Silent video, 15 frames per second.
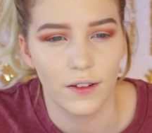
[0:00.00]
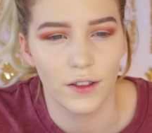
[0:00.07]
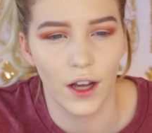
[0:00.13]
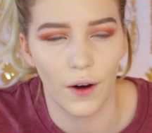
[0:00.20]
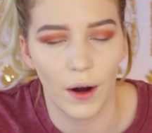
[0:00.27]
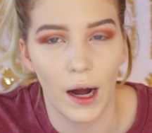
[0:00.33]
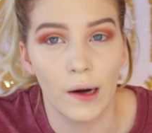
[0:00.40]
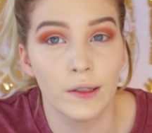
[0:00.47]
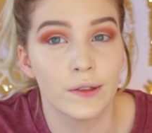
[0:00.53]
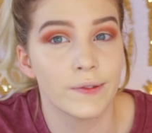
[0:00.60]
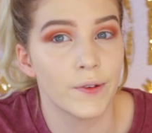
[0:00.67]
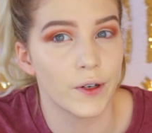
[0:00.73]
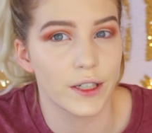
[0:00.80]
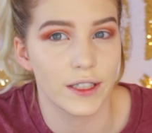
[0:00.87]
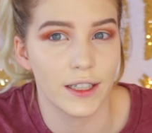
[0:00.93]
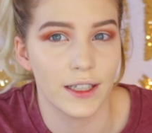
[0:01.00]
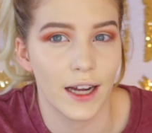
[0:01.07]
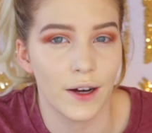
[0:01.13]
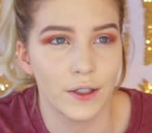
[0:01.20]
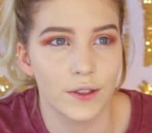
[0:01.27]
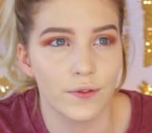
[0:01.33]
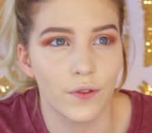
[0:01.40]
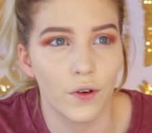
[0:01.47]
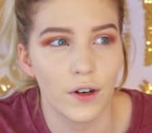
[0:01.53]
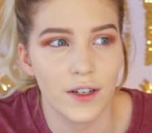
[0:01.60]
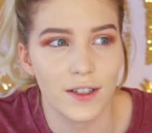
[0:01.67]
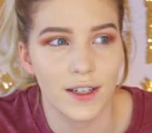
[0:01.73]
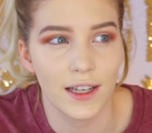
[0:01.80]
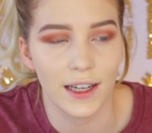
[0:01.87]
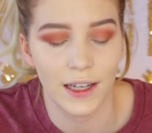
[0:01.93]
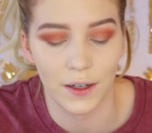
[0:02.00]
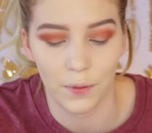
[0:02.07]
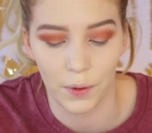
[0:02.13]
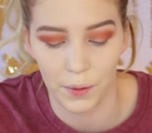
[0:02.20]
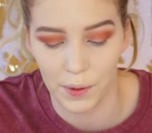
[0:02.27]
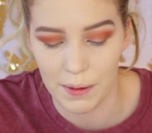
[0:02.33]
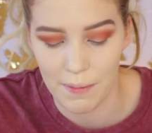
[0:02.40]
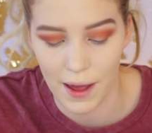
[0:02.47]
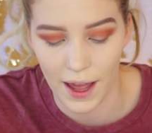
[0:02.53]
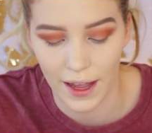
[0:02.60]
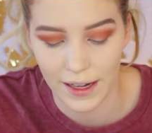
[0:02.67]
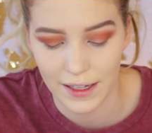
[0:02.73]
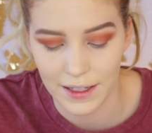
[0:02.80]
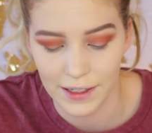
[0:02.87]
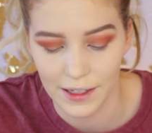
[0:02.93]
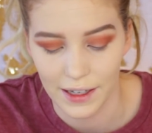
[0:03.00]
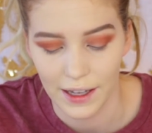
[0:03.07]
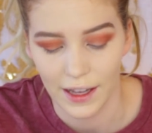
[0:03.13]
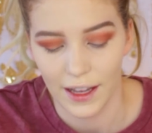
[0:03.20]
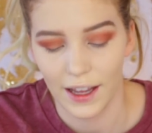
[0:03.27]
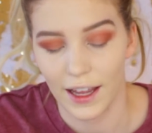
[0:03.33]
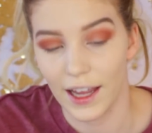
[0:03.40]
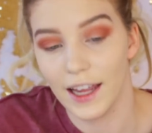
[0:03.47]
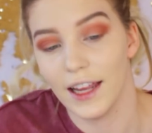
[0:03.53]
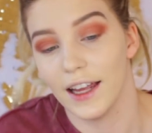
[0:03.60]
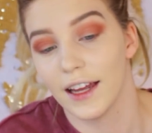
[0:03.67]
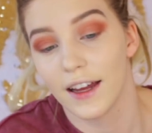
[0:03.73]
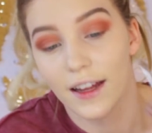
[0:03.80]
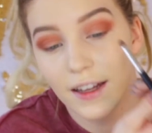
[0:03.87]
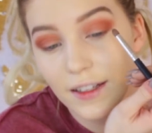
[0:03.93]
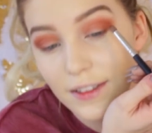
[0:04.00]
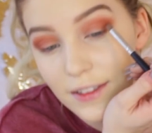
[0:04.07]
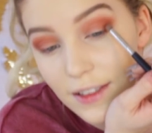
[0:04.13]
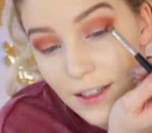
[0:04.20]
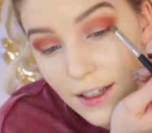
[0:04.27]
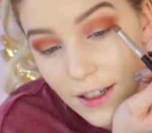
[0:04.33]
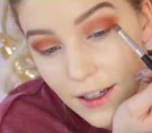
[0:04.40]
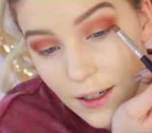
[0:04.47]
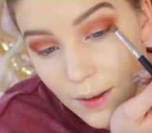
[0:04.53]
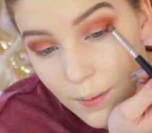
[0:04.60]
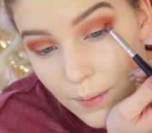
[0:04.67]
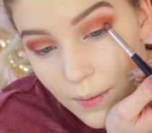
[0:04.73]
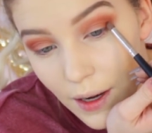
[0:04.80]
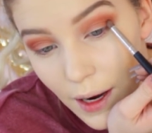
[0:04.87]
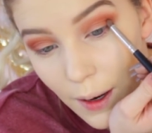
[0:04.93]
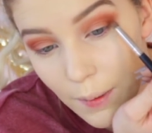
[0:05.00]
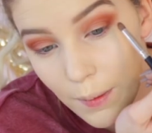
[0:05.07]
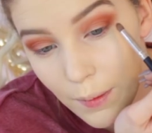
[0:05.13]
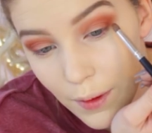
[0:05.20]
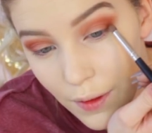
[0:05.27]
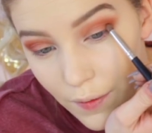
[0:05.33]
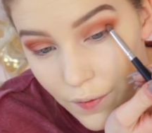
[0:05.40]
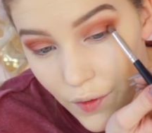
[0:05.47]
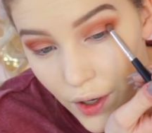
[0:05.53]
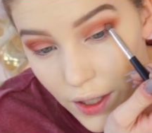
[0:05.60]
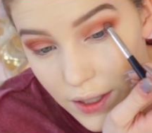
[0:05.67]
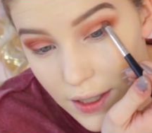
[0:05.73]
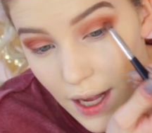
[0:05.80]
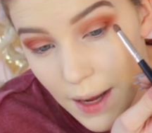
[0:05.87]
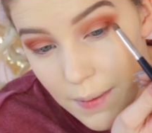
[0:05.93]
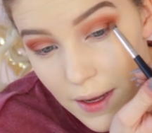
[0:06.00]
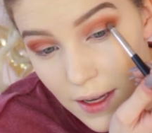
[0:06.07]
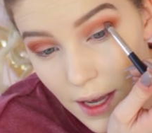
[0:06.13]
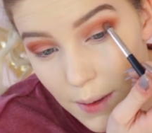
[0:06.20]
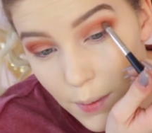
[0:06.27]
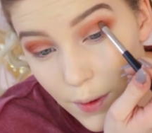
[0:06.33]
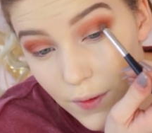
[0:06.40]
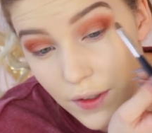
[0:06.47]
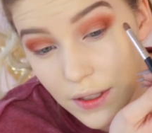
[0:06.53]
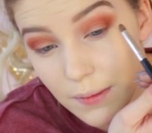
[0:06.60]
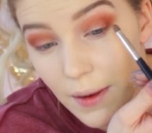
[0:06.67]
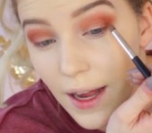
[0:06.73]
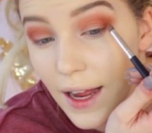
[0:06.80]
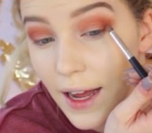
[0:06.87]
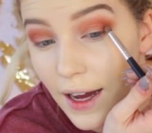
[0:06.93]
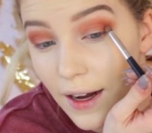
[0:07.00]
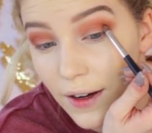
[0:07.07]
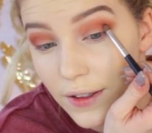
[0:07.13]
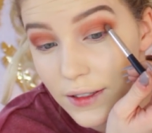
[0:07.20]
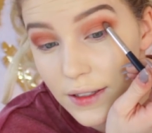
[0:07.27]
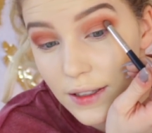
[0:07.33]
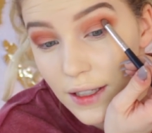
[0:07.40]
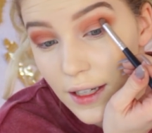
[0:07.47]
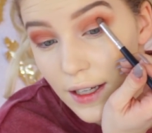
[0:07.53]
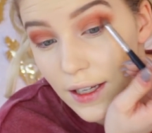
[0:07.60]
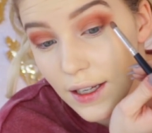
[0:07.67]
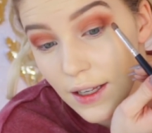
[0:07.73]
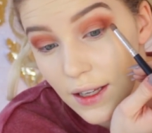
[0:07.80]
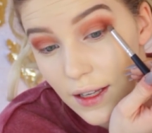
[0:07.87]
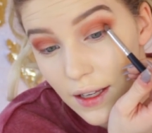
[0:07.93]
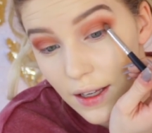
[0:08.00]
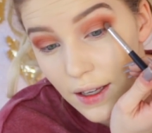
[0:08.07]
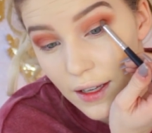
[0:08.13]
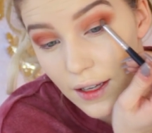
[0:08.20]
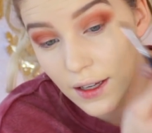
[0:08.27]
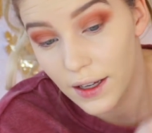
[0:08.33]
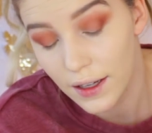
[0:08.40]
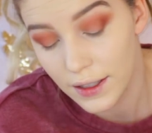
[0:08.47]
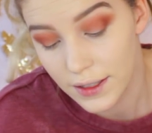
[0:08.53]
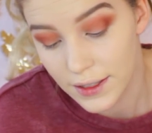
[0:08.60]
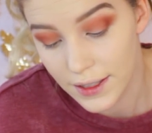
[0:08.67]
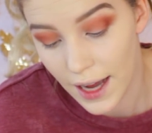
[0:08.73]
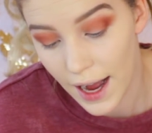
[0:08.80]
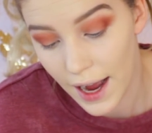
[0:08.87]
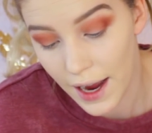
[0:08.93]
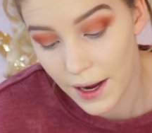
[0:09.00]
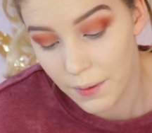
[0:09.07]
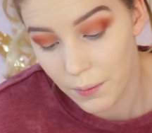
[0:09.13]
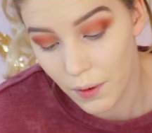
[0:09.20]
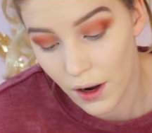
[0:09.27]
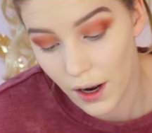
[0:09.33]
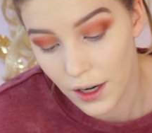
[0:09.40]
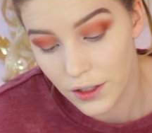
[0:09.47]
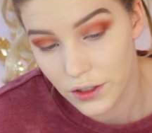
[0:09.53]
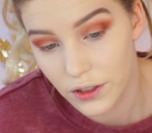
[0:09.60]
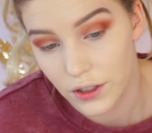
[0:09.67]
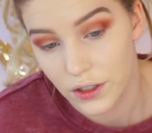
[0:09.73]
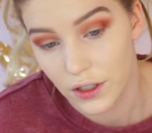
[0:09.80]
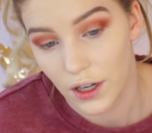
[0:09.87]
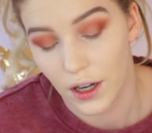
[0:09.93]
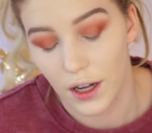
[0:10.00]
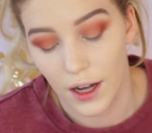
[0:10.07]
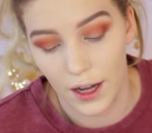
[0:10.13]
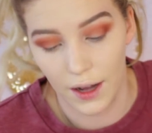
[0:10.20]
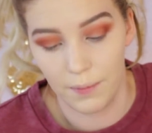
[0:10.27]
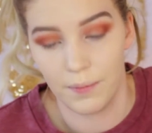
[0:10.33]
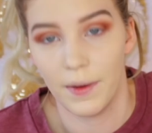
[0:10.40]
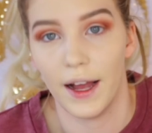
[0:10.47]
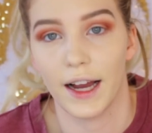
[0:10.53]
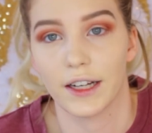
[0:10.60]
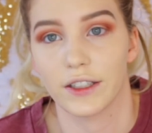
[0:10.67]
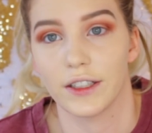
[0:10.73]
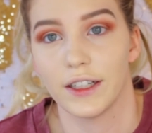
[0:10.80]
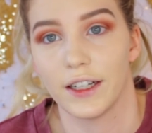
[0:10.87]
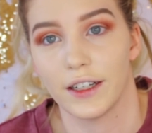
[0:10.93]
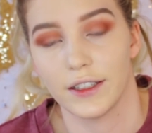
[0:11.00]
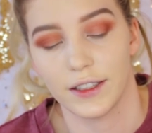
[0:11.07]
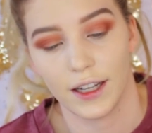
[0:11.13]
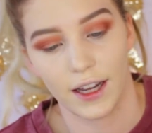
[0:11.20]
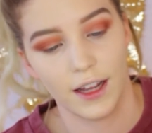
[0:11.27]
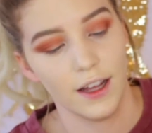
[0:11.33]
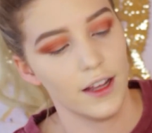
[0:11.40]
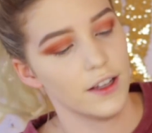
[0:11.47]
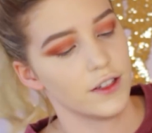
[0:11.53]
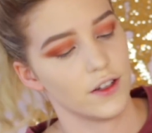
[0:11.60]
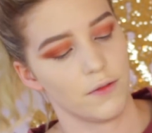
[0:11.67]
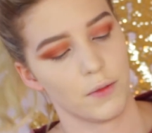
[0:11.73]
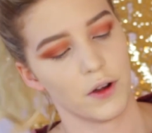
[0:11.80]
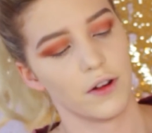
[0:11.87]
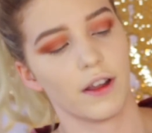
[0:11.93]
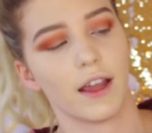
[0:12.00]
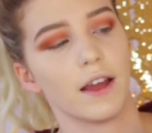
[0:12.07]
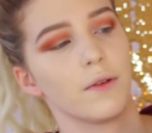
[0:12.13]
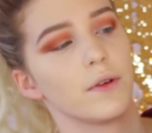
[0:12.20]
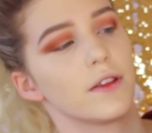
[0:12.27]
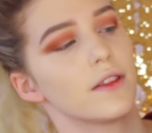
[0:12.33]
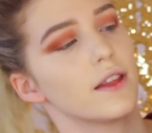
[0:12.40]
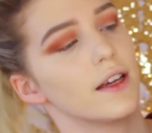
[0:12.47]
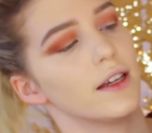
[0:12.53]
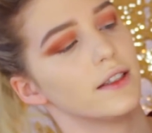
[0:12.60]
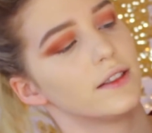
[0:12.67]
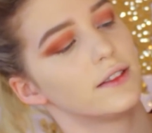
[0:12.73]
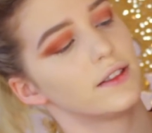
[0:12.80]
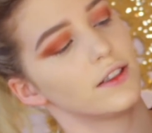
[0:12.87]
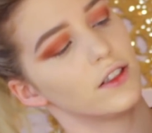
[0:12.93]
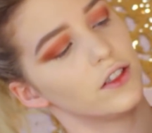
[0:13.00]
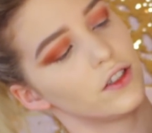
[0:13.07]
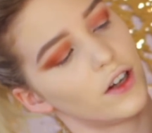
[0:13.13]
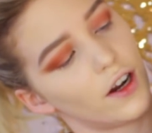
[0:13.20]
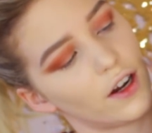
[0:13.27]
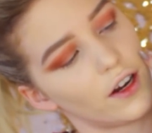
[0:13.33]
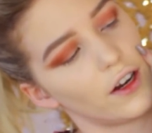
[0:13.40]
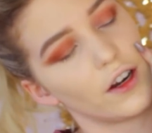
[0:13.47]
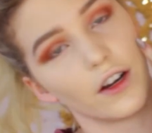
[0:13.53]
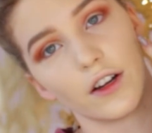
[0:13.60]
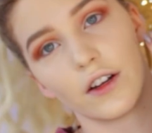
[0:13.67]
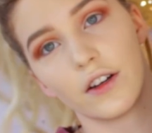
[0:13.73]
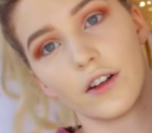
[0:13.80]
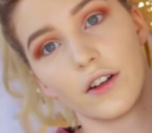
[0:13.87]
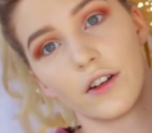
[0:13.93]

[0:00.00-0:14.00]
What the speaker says: No, I was 14. I was 14 when we met. And I remember the first time he came over to my house, he sat and watched, actually hang on a second. So I'm going in with this darker